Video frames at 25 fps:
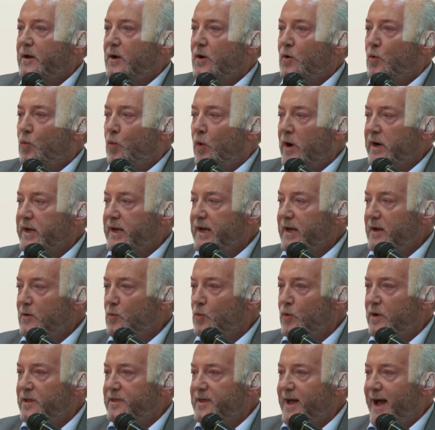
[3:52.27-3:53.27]
working
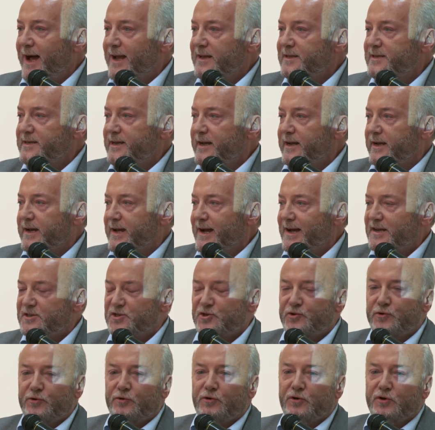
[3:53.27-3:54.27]
with
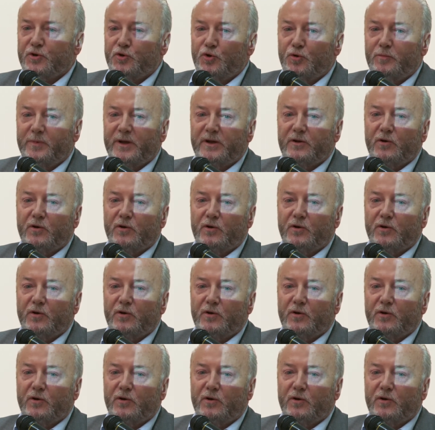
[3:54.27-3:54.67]
anti-Castro Cuban